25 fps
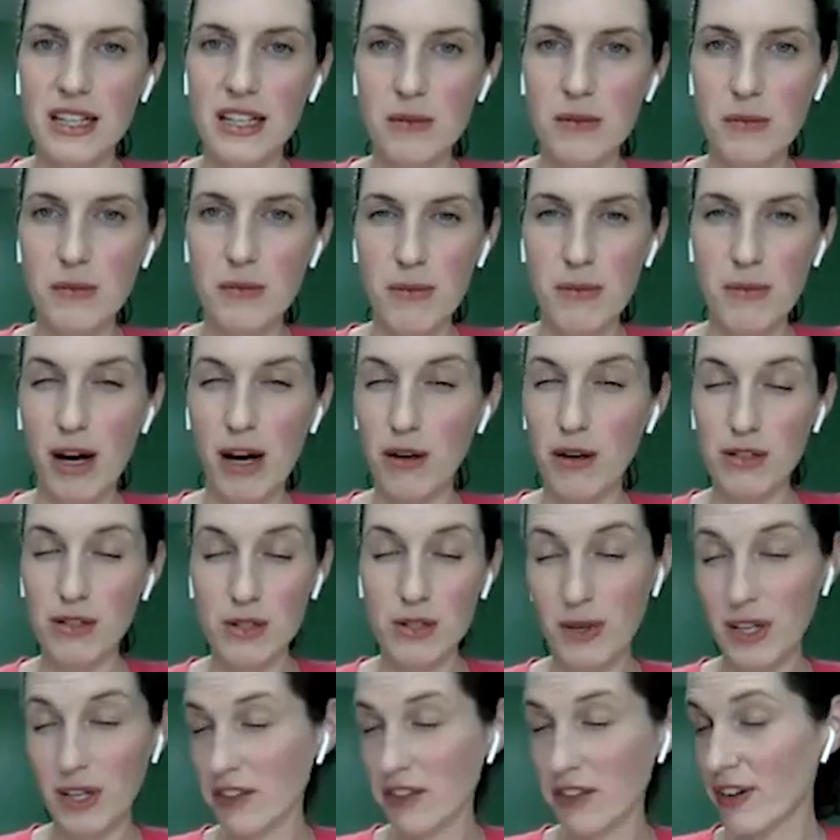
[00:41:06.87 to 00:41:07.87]
be about
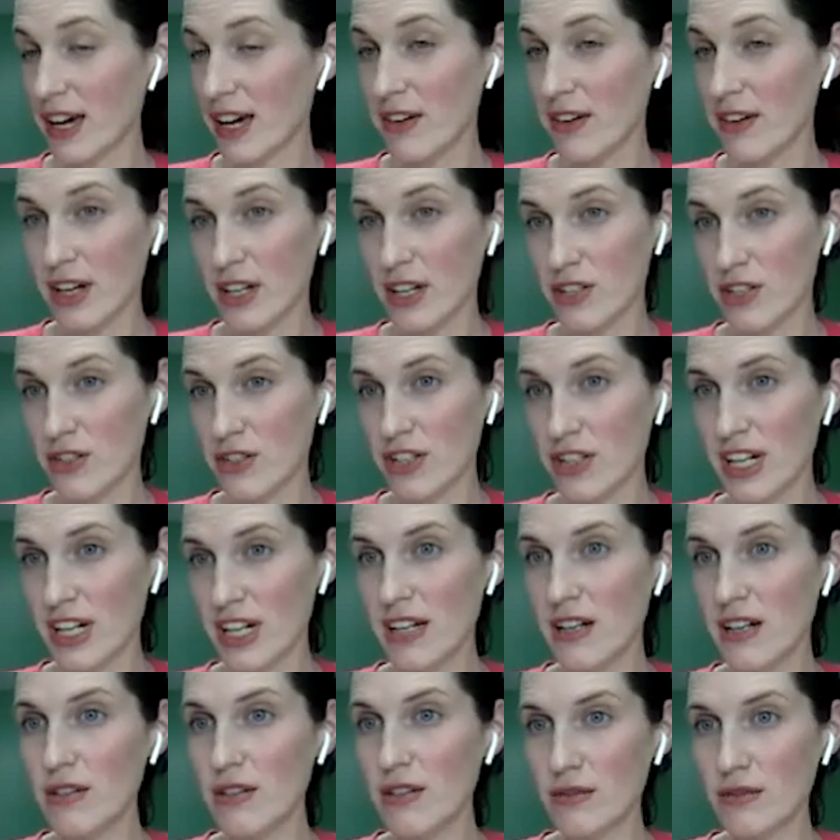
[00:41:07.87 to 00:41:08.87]

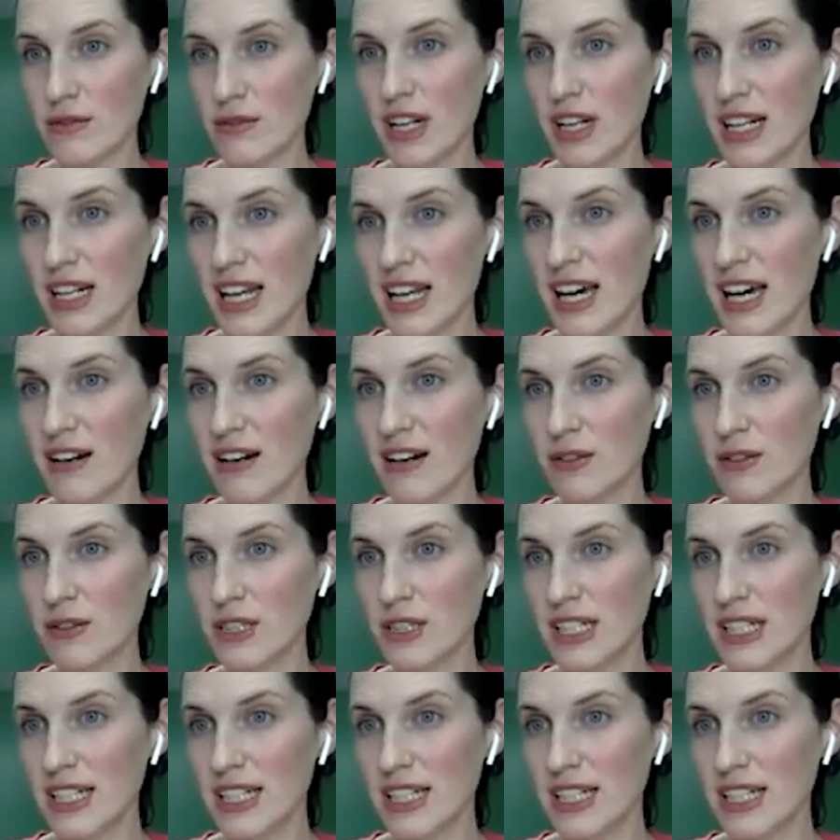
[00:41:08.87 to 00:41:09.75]
2,500 right now.